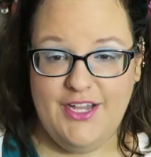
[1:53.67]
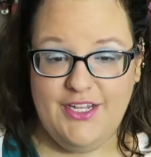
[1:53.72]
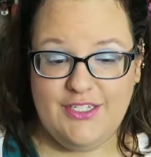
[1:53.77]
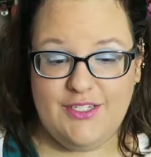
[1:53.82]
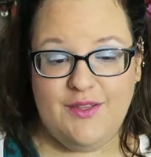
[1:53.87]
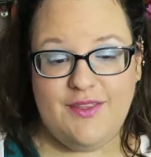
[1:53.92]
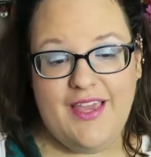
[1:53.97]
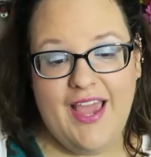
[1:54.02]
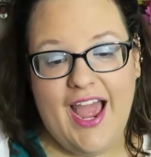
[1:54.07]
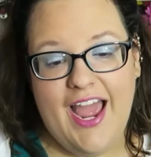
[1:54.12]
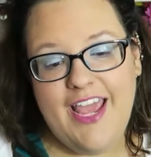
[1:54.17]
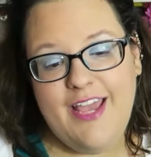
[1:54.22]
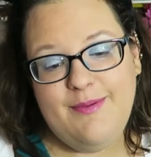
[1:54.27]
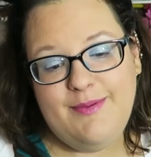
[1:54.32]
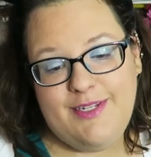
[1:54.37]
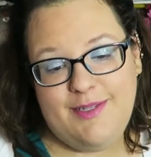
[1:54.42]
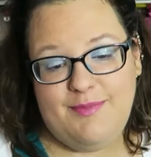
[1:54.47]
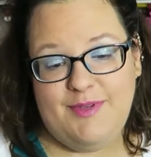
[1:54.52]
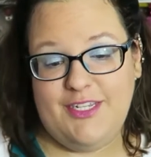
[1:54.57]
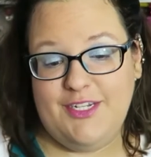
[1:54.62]
So the
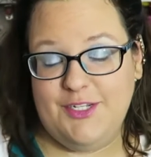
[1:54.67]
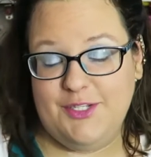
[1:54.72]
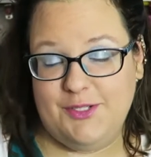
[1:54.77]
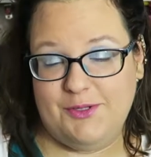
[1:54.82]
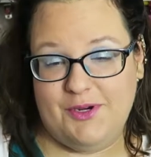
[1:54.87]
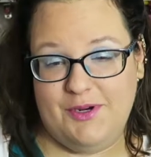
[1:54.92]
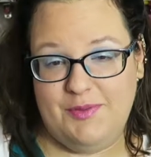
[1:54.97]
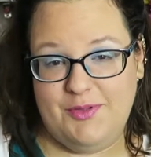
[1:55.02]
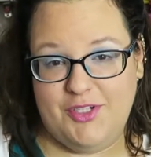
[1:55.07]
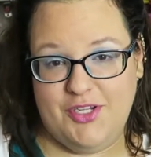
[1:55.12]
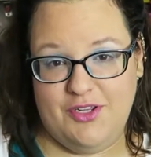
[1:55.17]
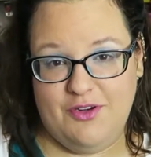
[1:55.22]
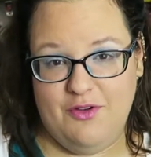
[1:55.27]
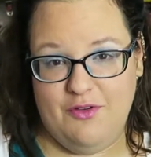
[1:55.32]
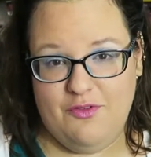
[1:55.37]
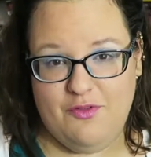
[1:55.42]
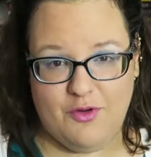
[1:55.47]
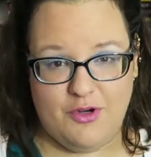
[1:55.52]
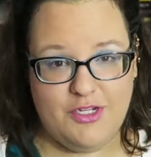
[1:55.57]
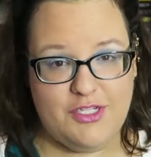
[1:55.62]
IMDb
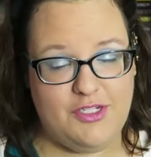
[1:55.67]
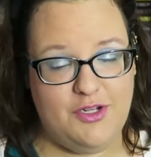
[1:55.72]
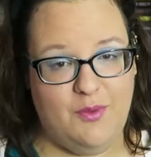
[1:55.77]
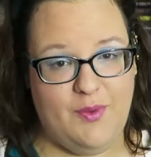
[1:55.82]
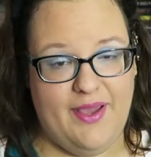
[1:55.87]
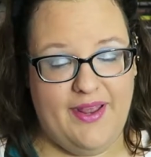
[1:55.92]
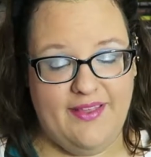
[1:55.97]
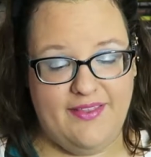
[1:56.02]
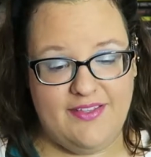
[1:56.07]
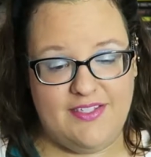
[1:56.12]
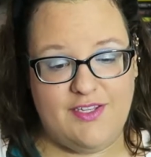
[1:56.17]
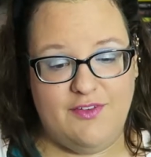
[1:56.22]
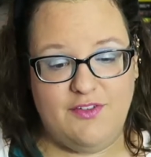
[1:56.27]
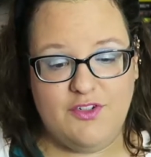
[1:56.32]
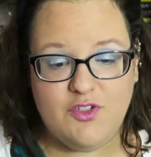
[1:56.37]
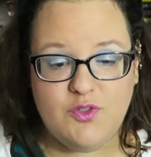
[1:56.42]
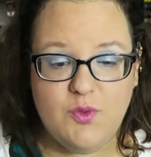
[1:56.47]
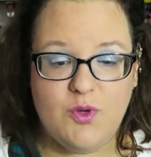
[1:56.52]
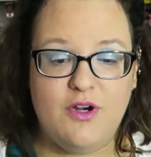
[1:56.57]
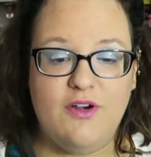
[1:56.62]
description for Snow White and the
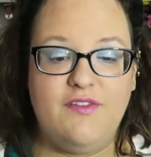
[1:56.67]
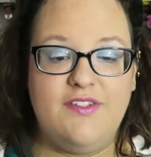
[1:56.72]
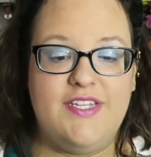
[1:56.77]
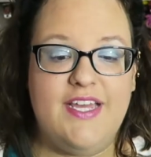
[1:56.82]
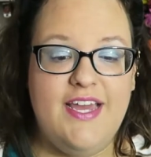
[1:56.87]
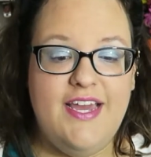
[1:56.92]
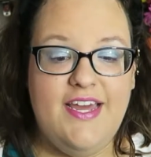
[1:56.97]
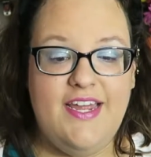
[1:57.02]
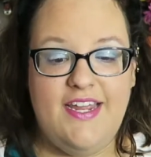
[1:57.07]
Seven Dwarfs